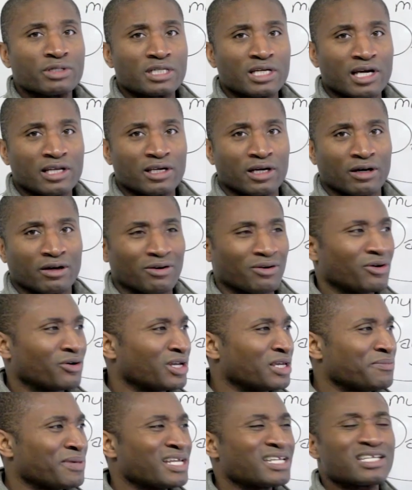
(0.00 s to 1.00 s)
E get here? Oh,
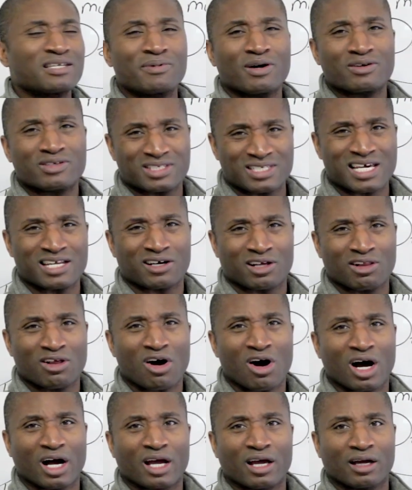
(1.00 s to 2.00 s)
he made it about 10
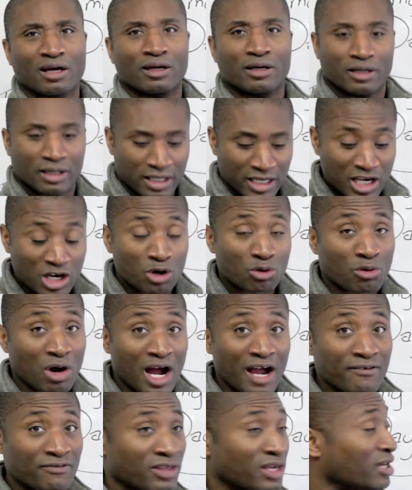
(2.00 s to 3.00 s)
o'clock. He
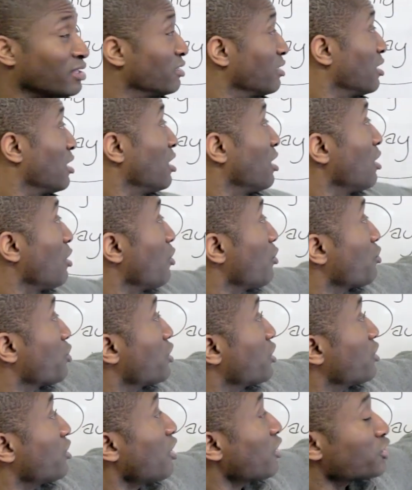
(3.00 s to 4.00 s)
arrived then.
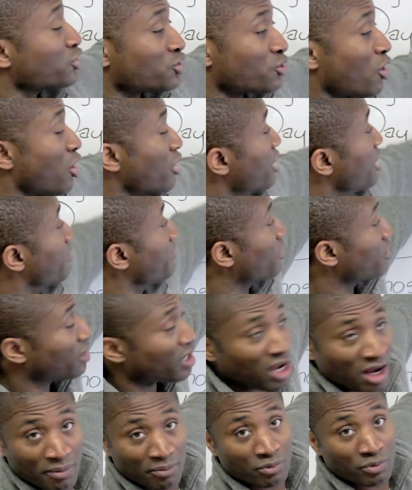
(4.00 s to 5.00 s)
They're not talking about
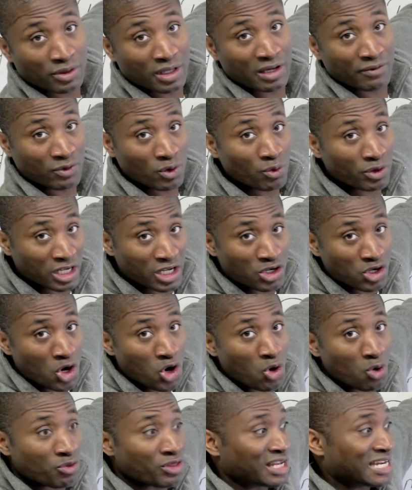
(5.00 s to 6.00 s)
come. They already
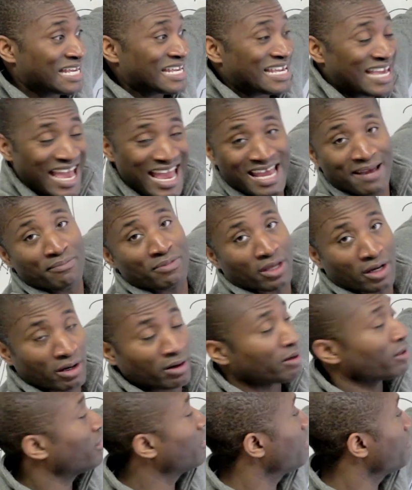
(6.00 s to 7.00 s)
know that he came
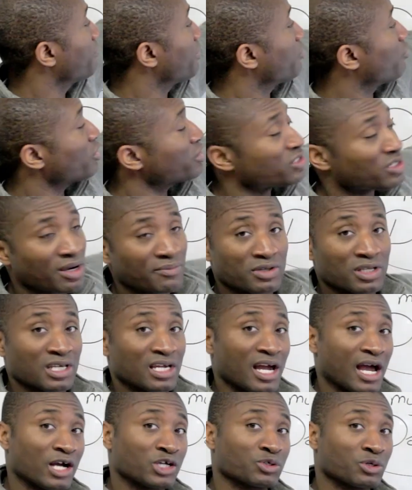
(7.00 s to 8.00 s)
there. But what time did
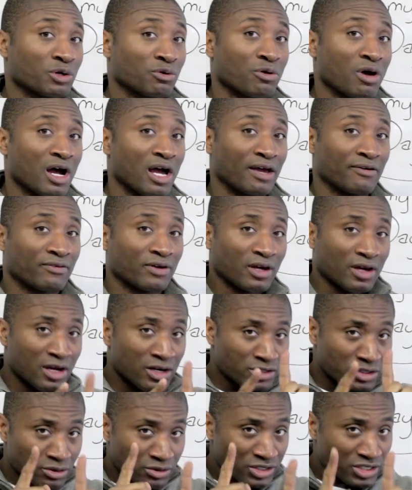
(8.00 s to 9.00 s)
he actually arrive?
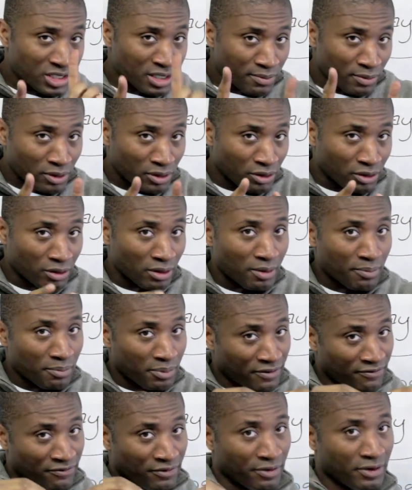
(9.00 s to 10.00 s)
So similar,
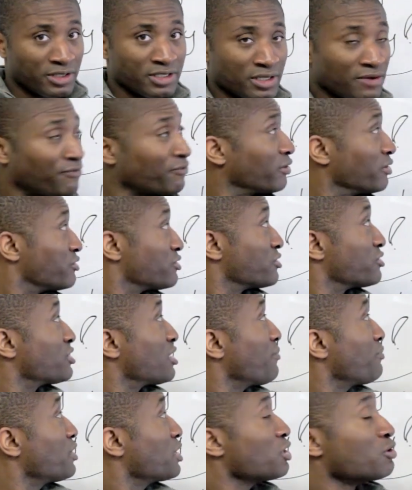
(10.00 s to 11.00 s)
but very different. So
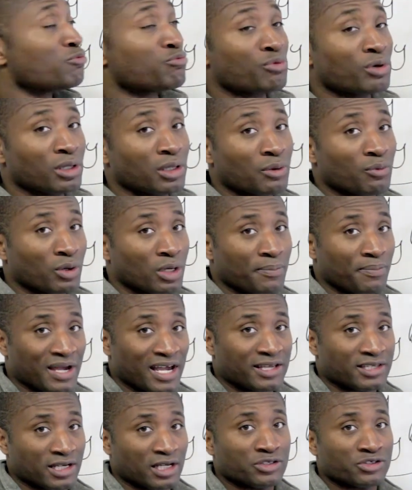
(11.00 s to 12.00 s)
something you really want to
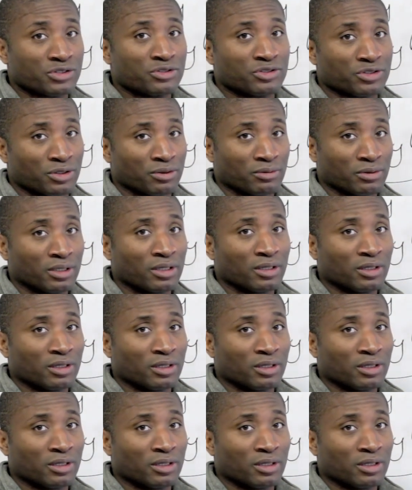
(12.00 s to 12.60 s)
pay attention to.